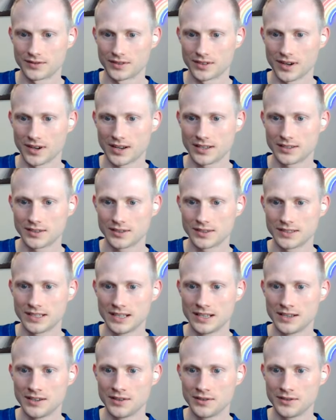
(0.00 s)
Great to
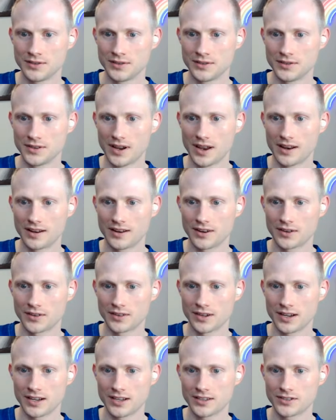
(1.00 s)
see you and
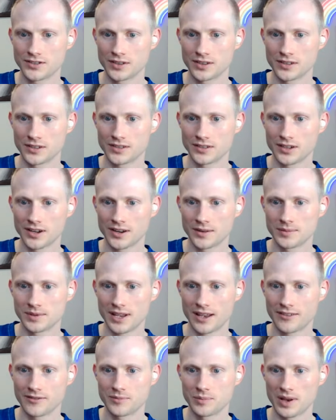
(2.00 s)
agree. Sugar scrubs
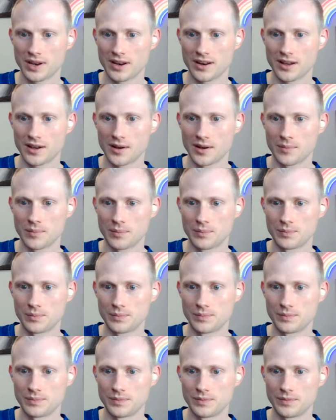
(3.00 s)
have been a
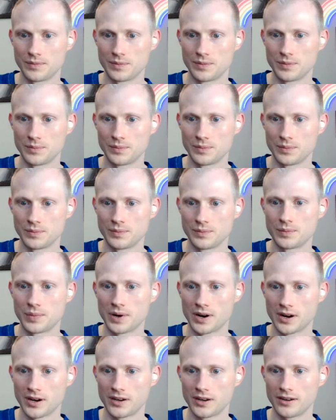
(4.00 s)

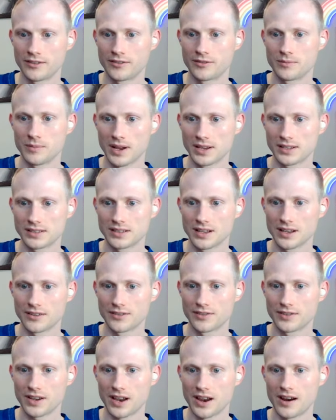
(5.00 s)
part of my
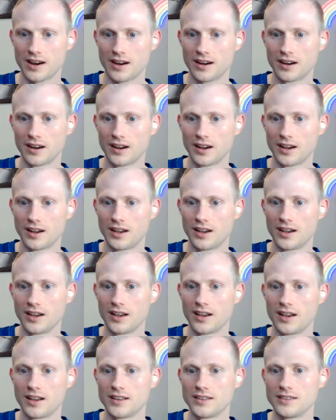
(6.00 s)
self-care.
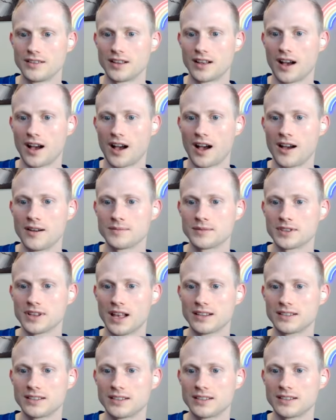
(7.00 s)
I'm
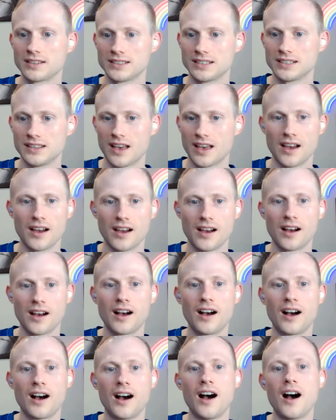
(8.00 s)
glad to see
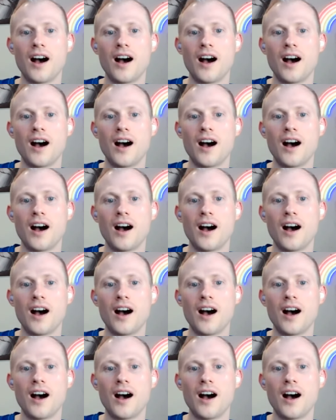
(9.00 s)
that.